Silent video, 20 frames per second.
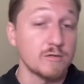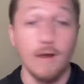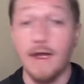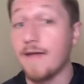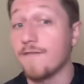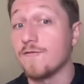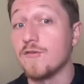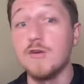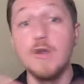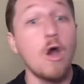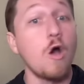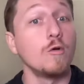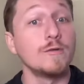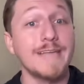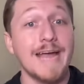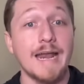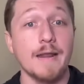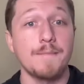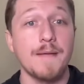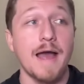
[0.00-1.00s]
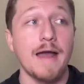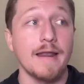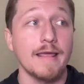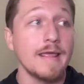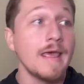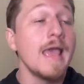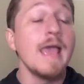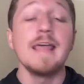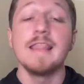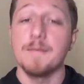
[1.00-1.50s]
So I have no doubt about
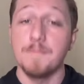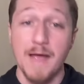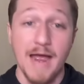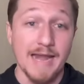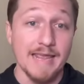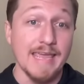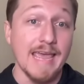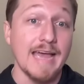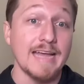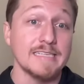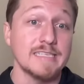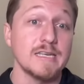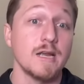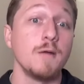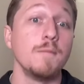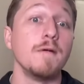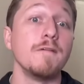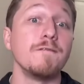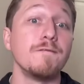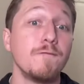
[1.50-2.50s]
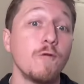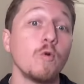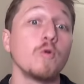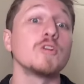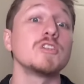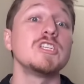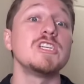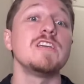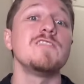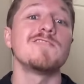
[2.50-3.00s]
it that Patty Gasco,
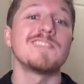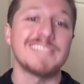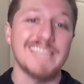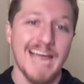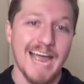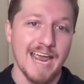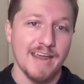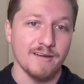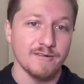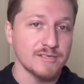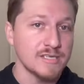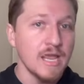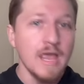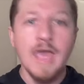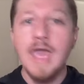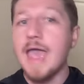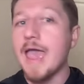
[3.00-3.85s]
before she retires,